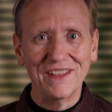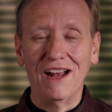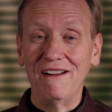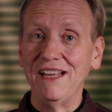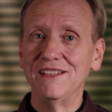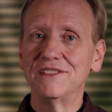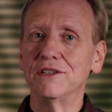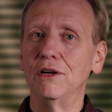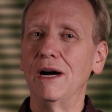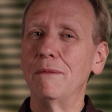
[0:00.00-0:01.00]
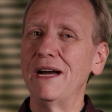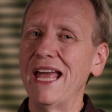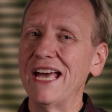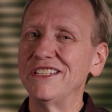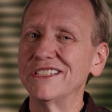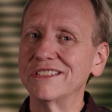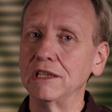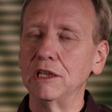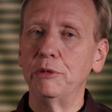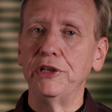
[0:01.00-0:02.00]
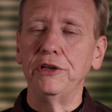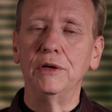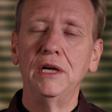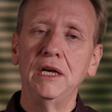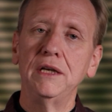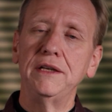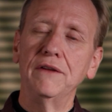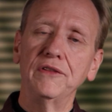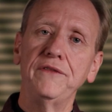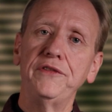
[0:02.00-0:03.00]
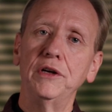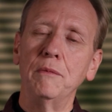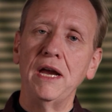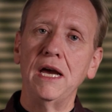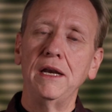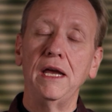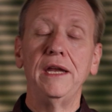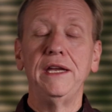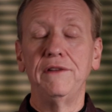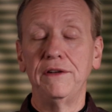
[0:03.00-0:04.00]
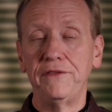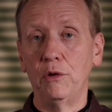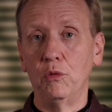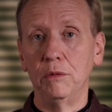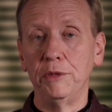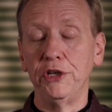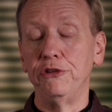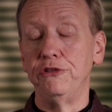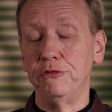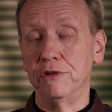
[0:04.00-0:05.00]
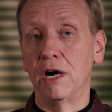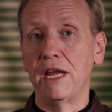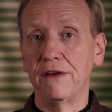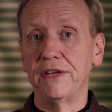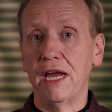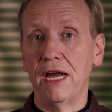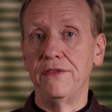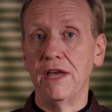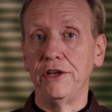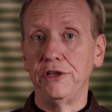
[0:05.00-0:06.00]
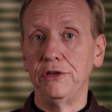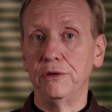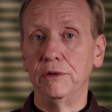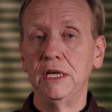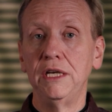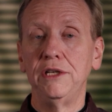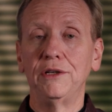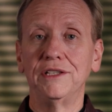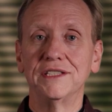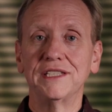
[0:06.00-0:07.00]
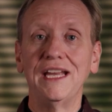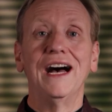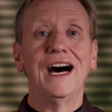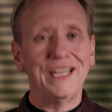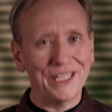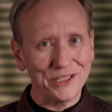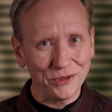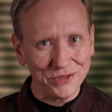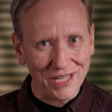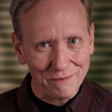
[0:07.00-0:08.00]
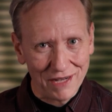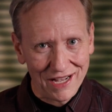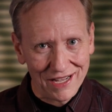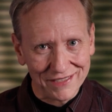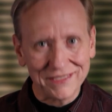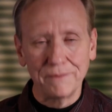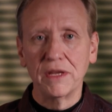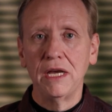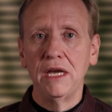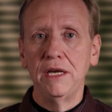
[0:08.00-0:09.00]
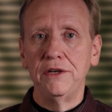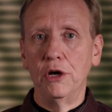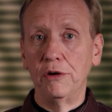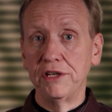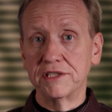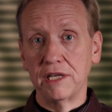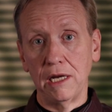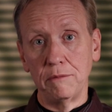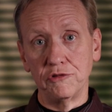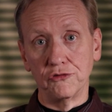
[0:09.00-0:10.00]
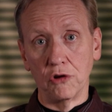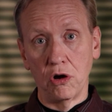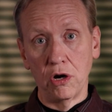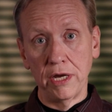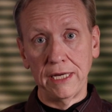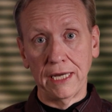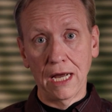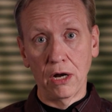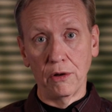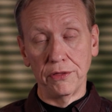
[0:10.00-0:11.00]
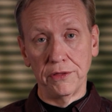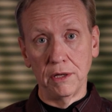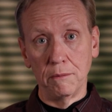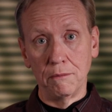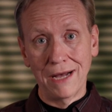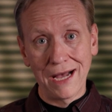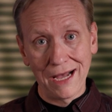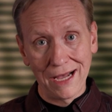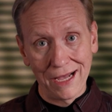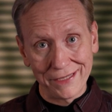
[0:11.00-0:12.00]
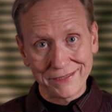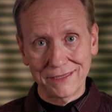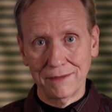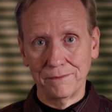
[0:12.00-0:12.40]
All right, so I might add just a little bit of you. Definitely if you're a man, and even if you're a woman, you do not have to add that you. You can just say arigato gozaimasu. Notice that I'm drawing out the mas.